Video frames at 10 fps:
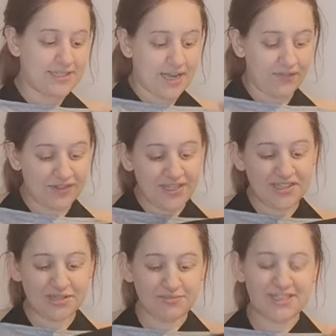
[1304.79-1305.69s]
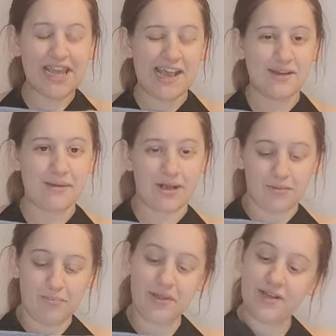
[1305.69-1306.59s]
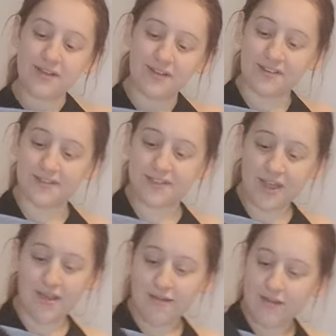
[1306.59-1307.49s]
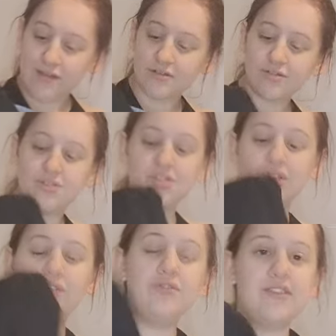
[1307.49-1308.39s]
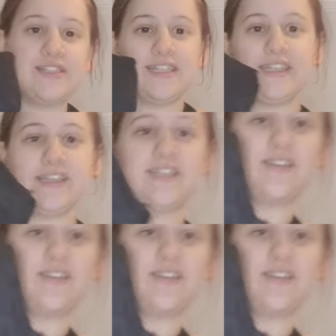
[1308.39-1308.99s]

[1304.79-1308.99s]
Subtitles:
Now, these I'm scared about because, do you see this,